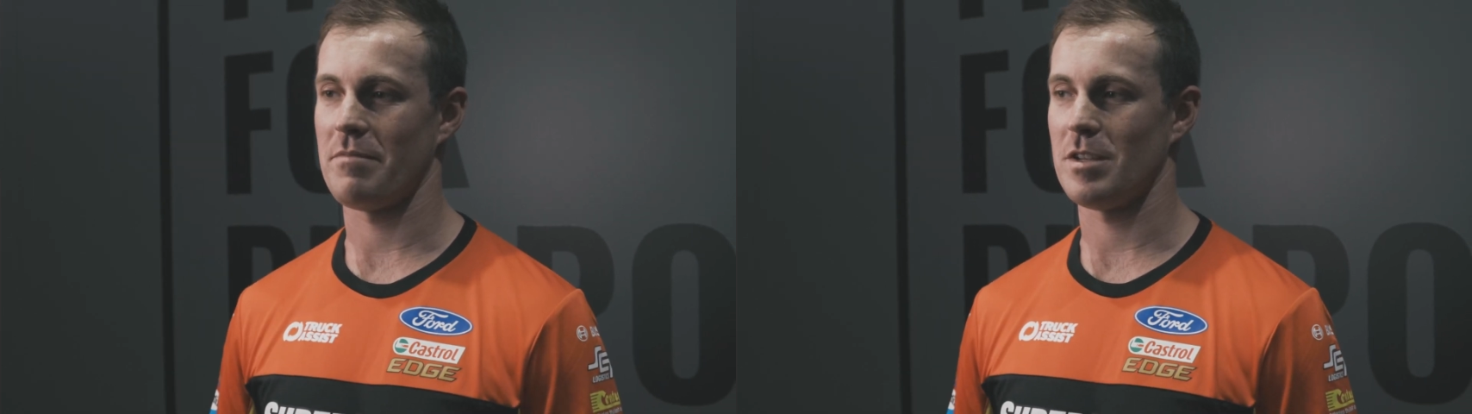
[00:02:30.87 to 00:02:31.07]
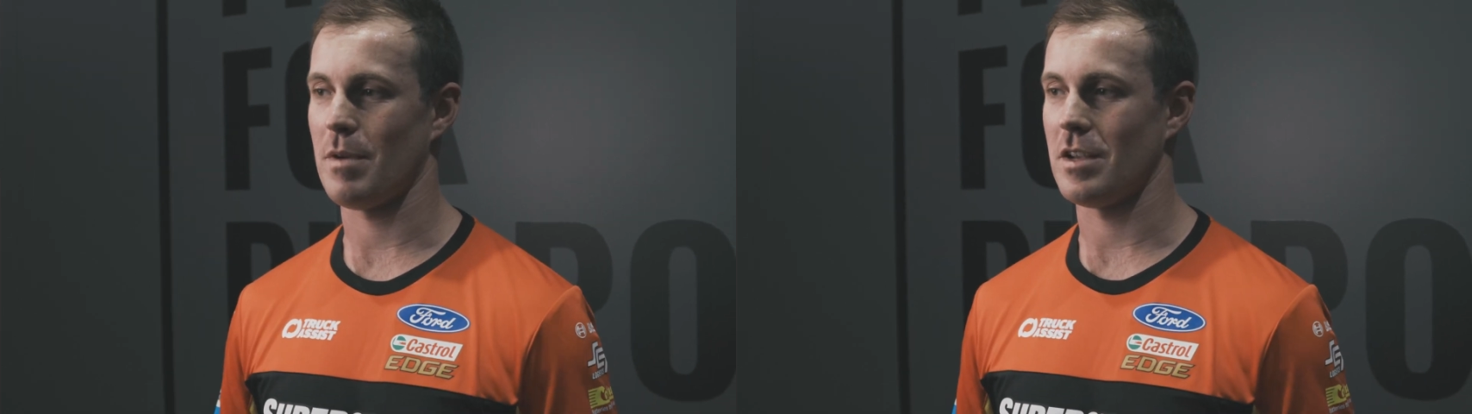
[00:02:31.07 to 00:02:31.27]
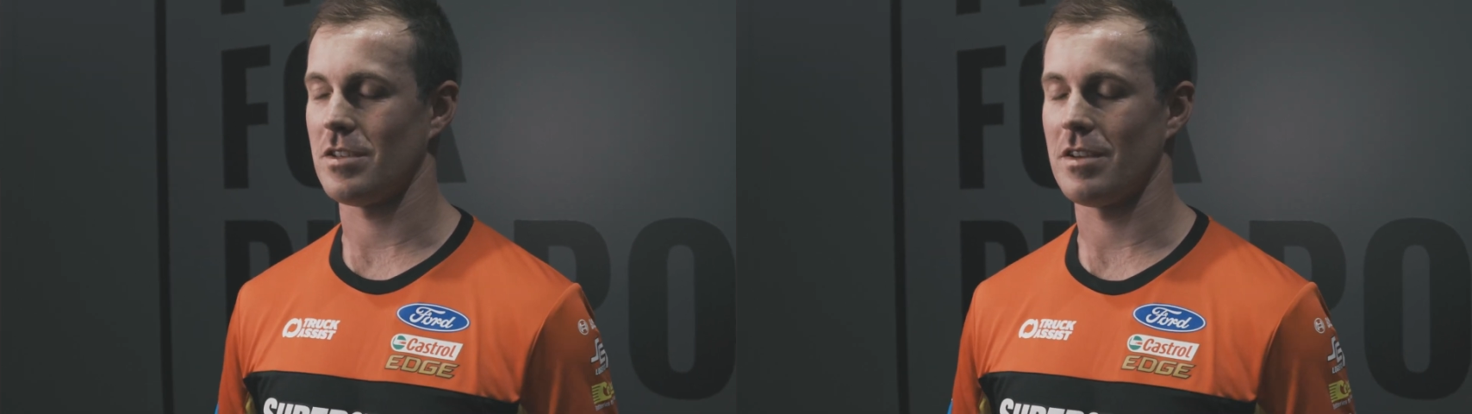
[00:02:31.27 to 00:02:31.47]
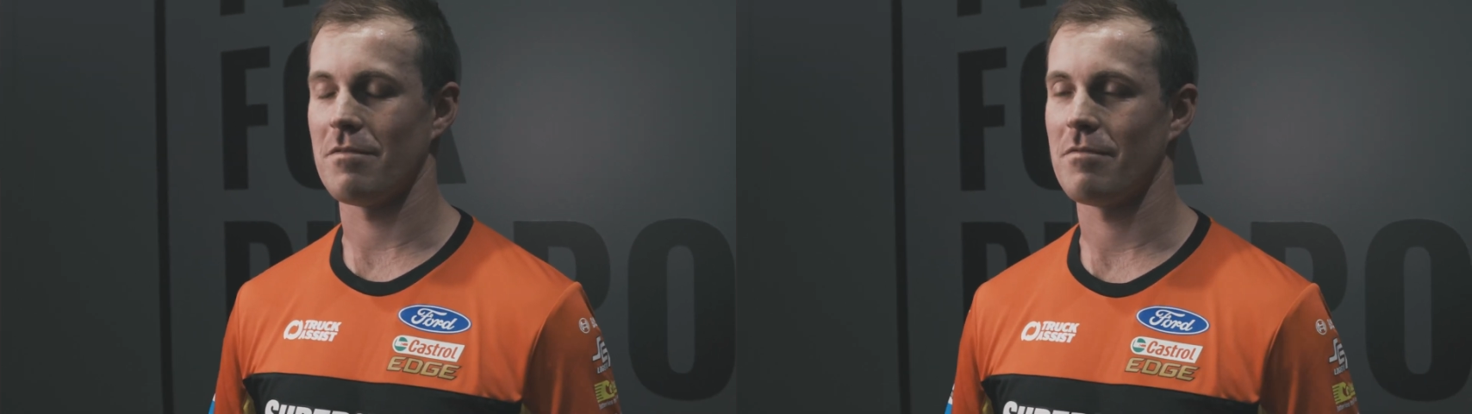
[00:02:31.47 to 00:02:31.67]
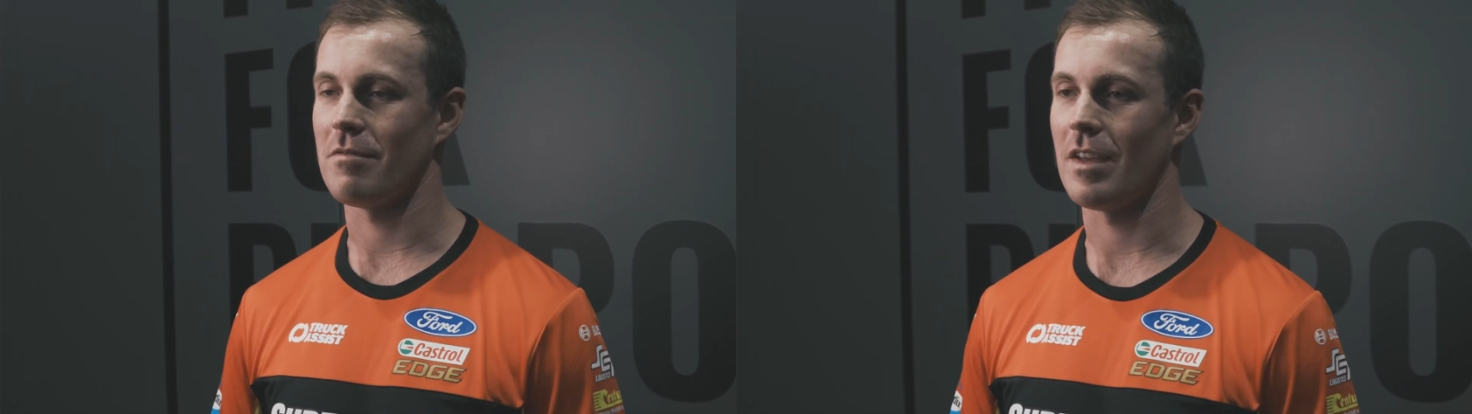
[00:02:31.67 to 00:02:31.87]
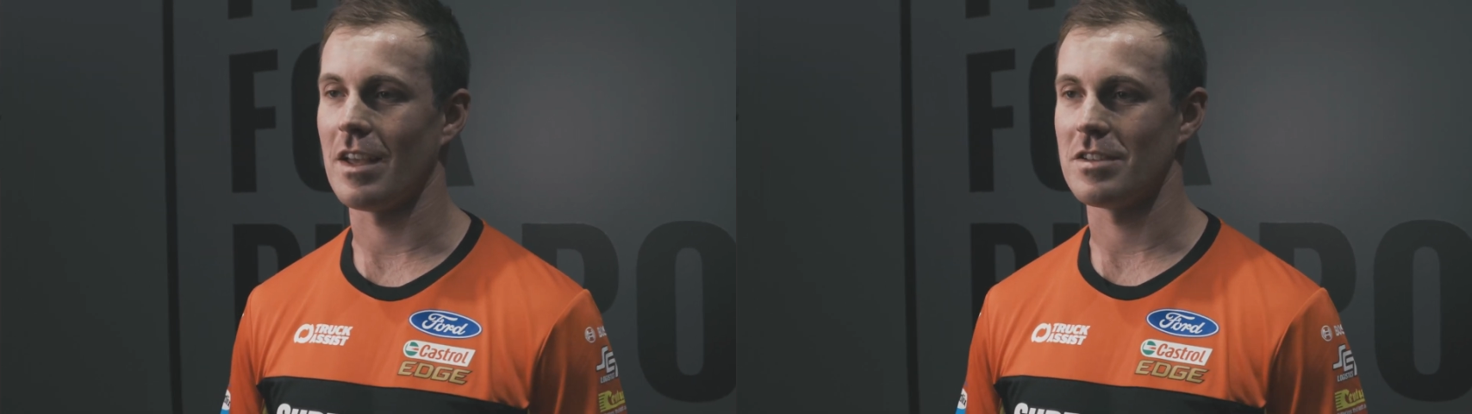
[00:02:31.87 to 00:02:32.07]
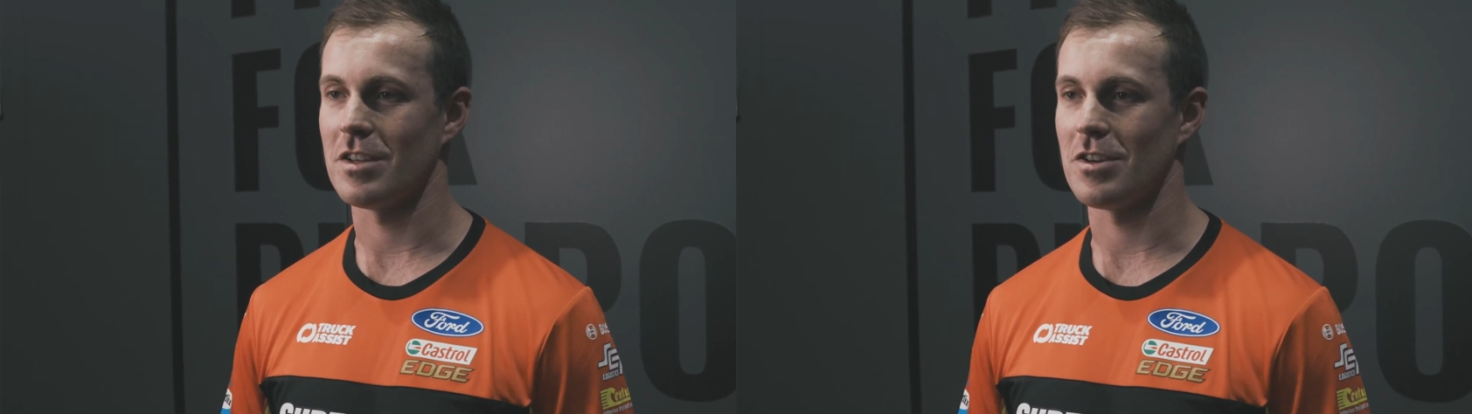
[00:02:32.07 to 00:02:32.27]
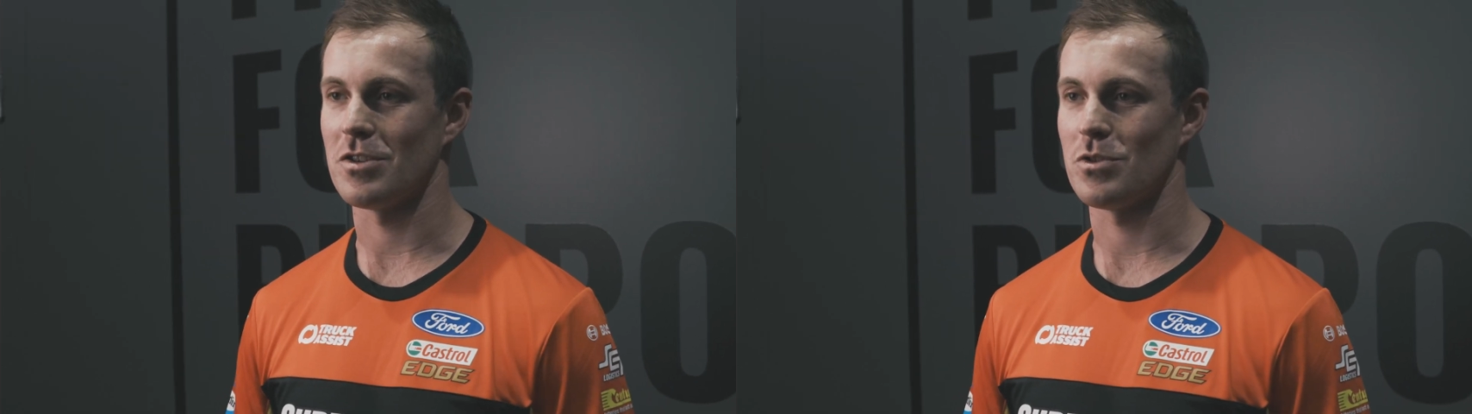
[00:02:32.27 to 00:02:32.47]
just basically, yeah,
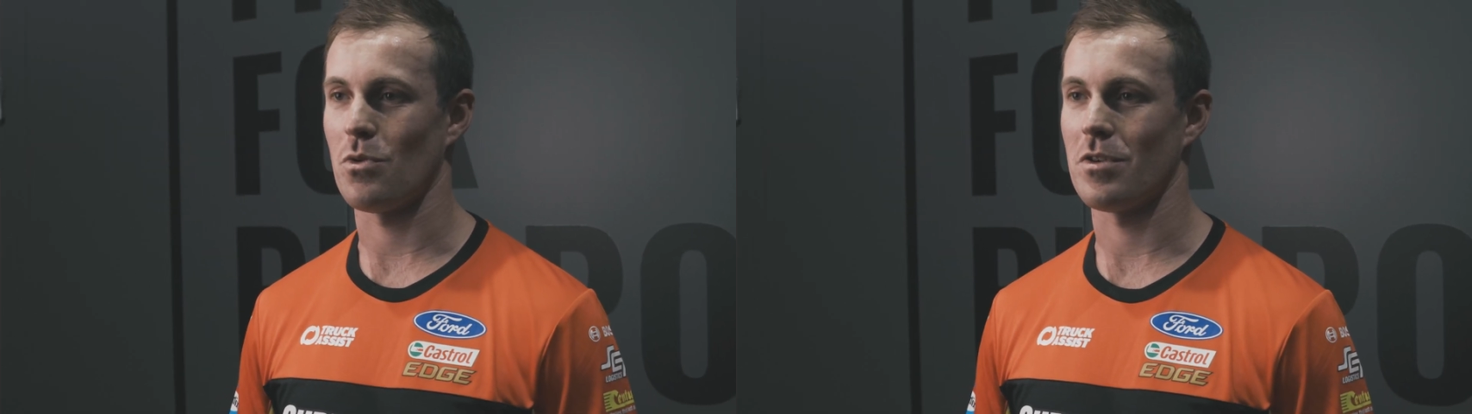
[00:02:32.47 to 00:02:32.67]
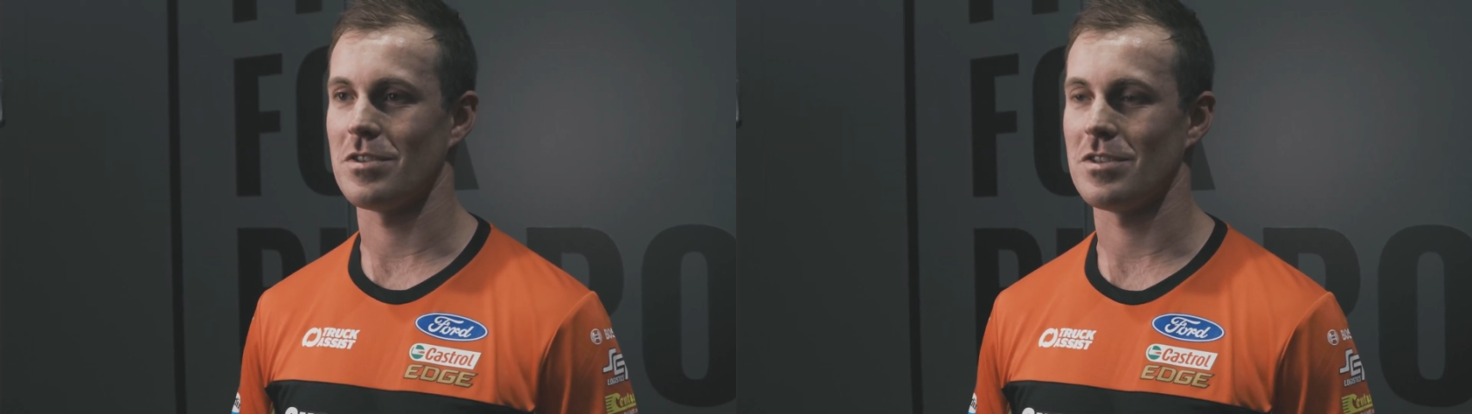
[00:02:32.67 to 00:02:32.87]
sitting in a sauna.